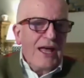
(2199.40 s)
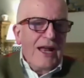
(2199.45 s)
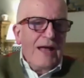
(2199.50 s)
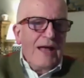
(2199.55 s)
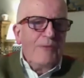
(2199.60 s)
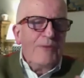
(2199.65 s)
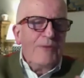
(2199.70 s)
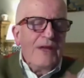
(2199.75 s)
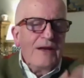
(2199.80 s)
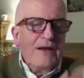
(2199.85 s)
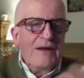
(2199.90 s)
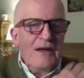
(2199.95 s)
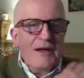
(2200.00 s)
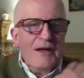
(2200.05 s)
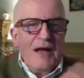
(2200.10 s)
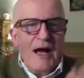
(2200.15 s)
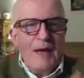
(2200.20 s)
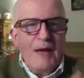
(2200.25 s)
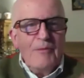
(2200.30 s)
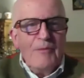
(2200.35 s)

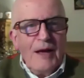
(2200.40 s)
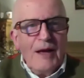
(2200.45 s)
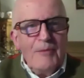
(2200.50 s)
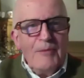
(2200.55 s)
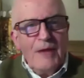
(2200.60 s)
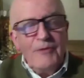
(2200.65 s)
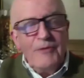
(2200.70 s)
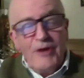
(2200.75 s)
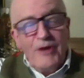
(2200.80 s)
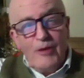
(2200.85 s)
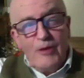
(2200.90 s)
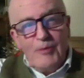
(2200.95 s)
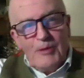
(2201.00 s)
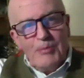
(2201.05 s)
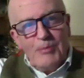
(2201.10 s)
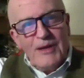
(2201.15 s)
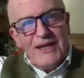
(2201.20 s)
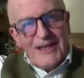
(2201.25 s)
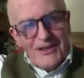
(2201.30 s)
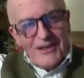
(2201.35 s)
I'm terribly
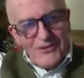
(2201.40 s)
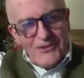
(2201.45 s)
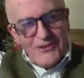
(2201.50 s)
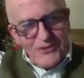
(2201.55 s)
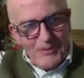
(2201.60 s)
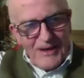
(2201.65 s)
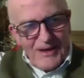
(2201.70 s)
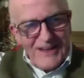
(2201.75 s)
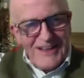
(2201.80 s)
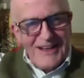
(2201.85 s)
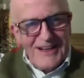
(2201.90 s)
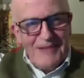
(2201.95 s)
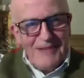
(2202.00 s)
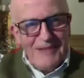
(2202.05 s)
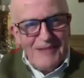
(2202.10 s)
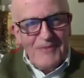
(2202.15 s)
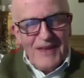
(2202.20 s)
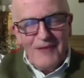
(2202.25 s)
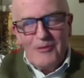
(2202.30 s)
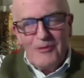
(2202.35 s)
pleased by
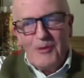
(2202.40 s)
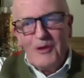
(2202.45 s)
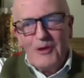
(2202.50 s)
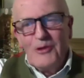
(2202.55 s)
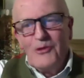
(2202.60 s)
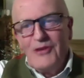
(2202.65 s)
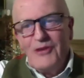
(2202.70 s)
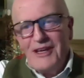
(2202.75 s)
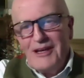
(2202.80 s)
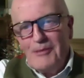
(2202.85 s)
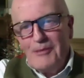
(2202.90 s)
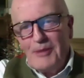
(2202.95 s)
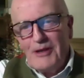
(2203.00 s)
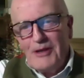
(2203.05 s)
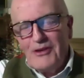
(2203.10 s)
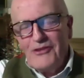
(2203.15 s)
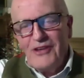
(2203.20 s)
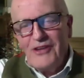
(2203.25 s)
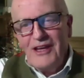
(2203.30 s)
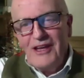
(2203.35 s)
everyone who's here,
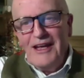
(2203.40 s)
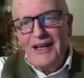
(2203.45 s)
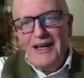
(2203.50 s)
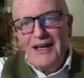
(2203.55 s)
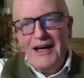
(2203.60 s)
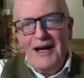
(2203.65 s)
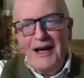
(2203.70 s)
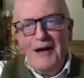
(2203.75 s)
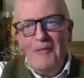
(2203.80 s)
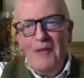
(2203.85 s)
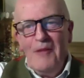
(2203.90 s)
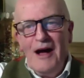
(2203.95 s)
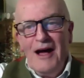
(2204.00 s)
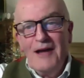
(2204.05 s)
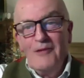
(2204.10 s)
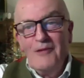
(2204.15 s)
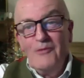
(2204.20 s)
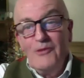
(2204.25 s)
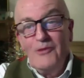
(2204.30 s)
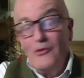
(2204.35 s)
because
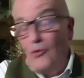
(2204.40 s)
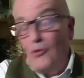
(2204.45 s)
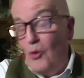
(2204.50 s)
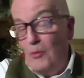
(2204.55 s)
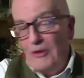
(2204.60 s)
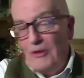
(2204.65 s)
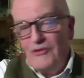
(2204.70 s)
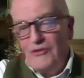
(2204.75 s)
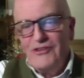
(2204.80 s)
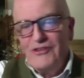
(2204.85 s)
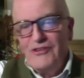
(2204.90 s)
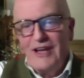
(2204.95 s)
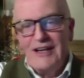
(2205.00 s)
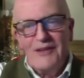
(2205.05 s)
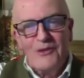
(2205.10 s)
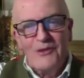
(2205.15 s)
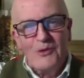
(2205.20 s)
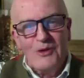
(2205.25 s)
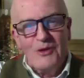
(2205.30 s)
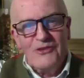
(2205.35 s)
almost exactly
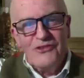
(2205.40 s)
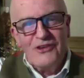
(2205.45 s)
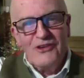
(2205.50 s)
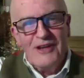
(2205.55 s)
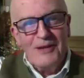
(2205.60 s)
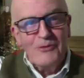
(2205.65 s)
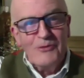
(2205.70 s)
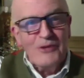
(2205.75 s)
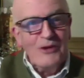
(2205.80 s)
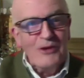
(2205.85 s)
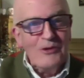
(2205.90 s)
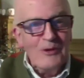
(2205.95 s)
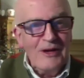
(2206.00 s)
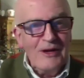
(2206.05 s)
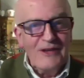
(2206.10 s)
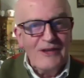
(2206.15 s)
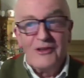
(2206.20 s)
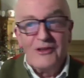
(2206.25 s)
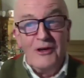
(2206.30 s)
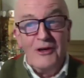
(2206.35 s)
the question I was going to
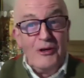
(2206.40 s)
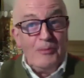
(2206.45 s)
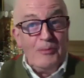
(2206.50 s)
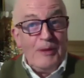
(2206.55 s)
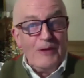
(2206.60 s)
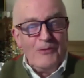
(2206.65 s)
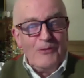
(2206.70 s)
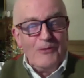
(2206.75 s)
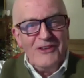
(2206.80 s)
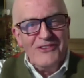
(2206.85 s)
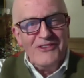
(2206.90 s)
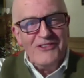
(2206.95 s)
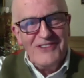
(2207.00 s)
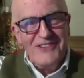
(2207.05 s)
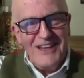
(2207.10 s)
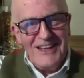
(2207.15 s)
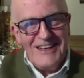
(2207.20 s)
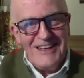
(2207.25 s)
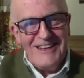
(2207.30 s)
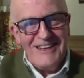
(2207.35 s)
ask at about this
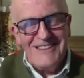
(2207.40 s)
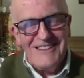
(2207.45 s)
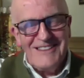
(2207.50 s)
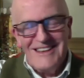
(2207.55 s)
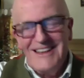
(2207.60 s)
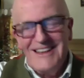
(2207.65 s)
stage